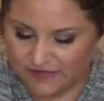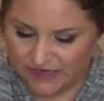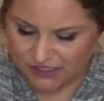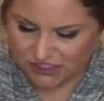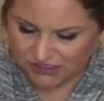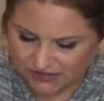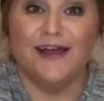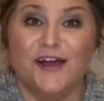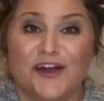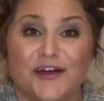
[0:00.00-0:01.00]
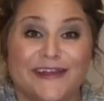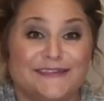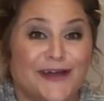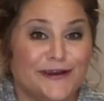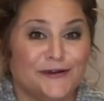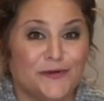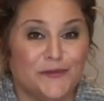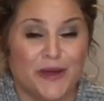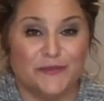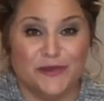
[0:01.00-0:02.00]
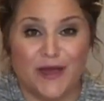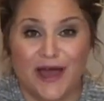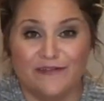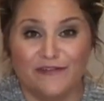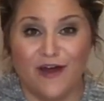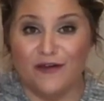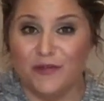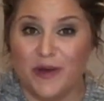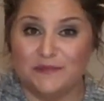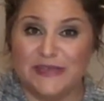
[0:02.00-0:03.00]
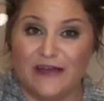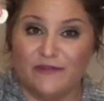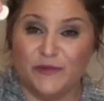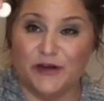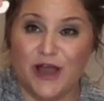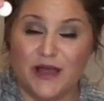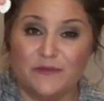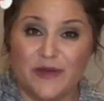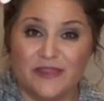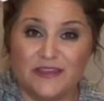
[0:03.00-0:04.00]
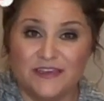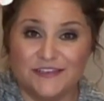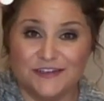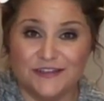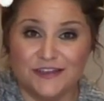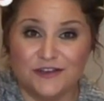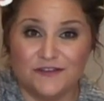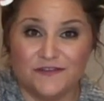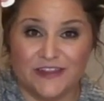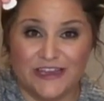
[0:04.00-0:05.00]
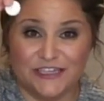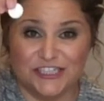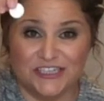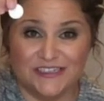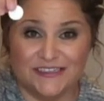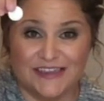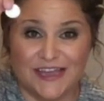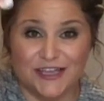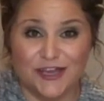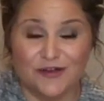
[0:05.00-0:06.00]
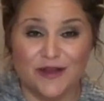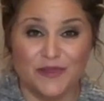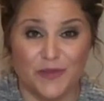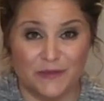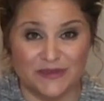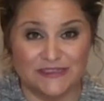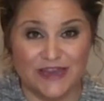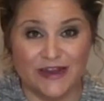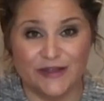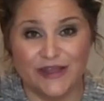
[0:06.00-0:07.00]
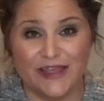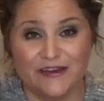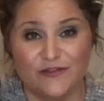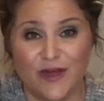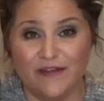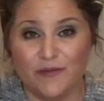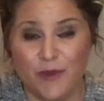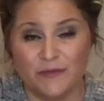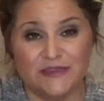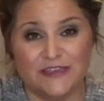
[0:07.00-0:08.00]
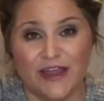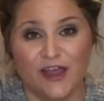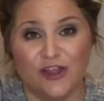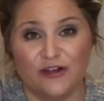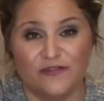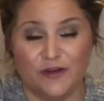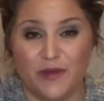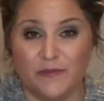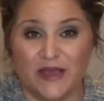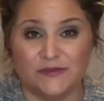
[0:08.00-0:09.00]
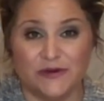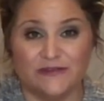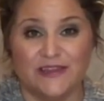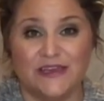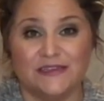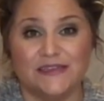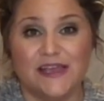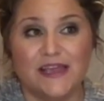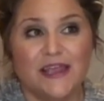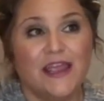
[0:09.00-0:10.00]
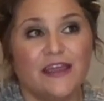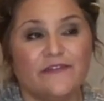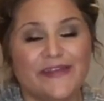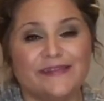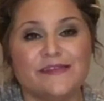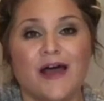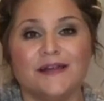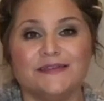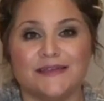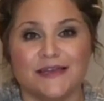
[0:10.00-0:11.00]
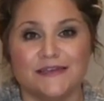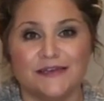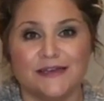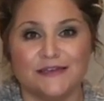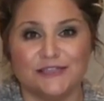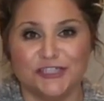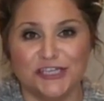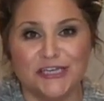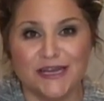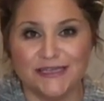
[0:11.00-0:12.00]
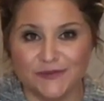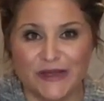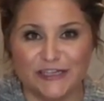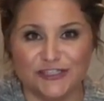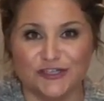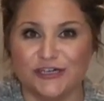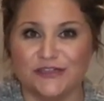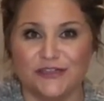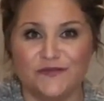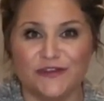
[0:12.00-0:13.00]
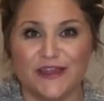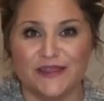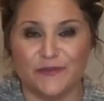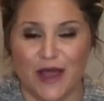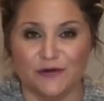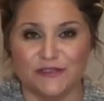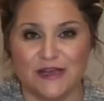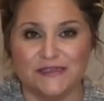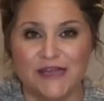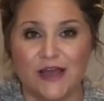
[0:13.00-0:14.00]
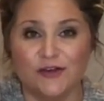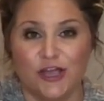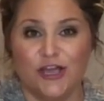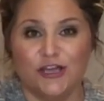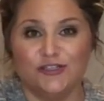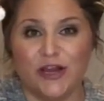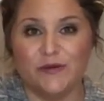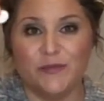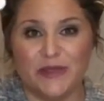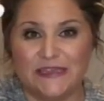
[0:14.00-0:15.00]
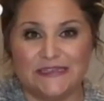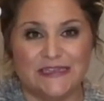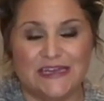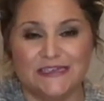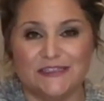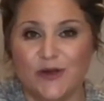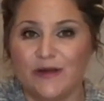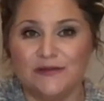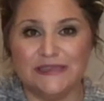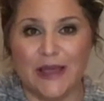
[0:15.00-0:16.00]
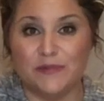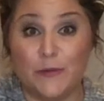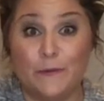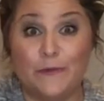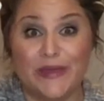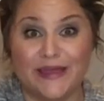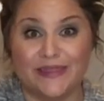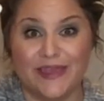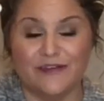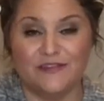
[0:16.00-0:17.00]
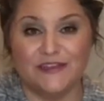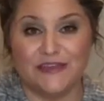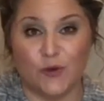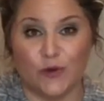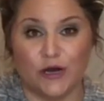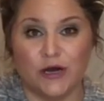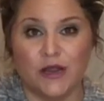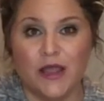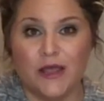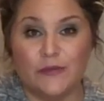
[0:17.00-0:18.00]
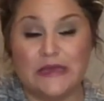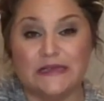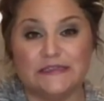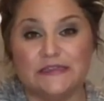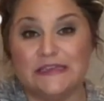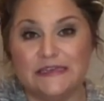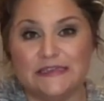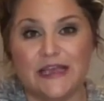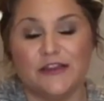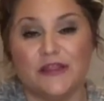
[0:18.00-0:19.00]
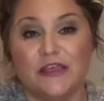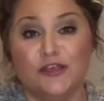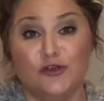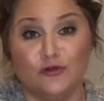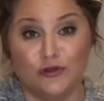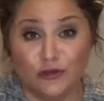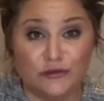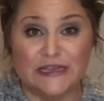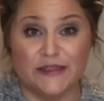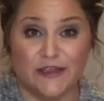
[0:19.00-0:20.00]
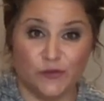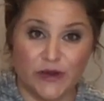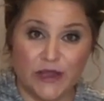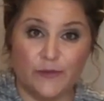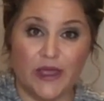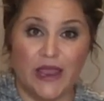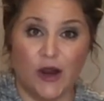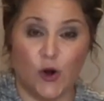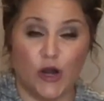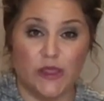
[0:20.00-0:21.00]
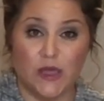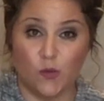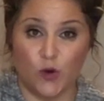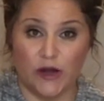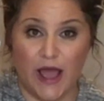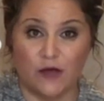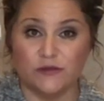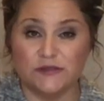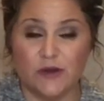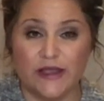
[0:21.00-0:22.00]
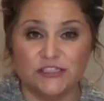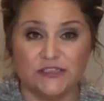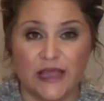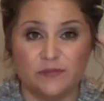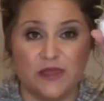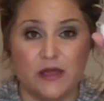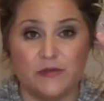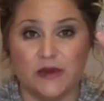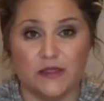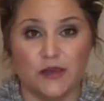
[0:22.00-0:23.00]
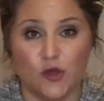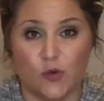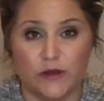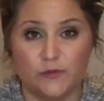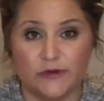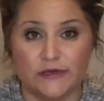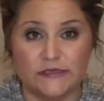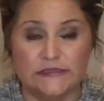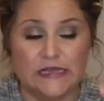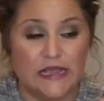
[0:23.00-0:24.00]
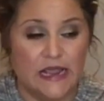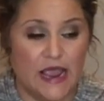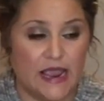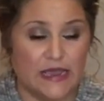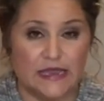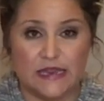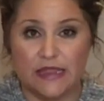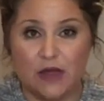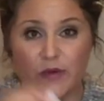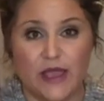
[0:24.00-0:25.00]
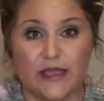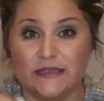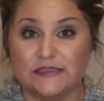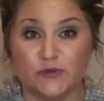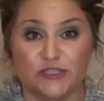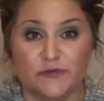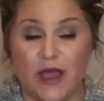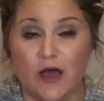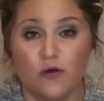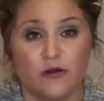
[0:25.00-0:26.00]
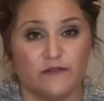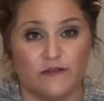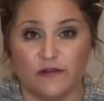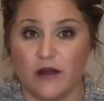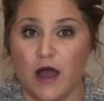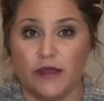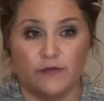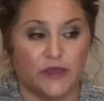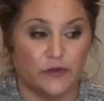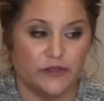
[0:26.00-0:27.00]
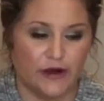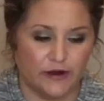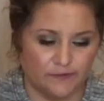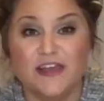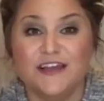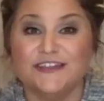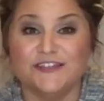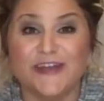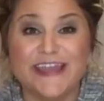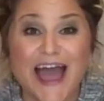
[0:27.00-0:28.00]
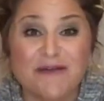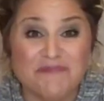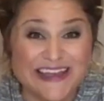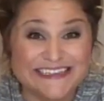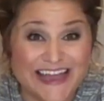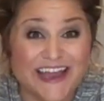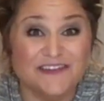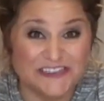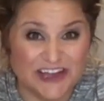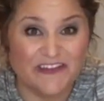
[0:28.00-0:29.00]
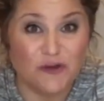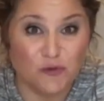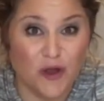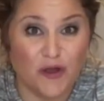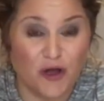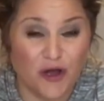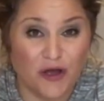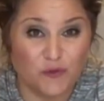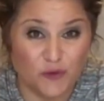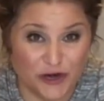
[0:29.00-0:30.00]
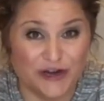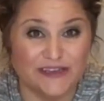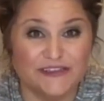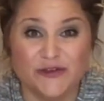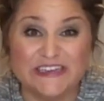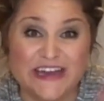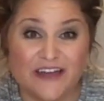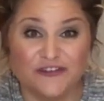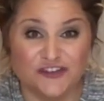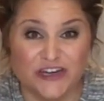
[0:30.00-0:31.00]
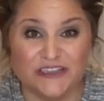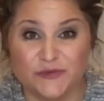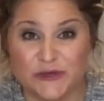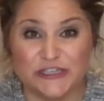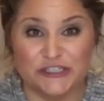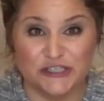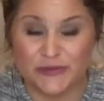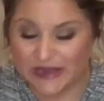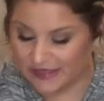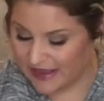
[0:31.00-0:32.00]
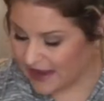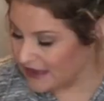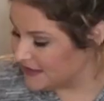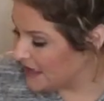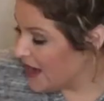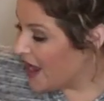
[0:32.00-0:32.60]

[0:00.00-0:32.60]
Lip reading: phalanges. Okay, so I don't know what pump you have, if all the pumps have them or not, but these are little phalanges that go on the pump and style. And if you have the pump and style, or if your pump has one of these, if it's not suctioning as much or you feel like the power's gone down, try replacing these. So I always kept a big thing of these at work because these, again, that you lose and they rip or they get worn out. So I just kept them in a little coin purse, and that way I could switch them out, or if I forgot them, they were there. So I kept my set of stuff at work so I didn't have to transport too many things.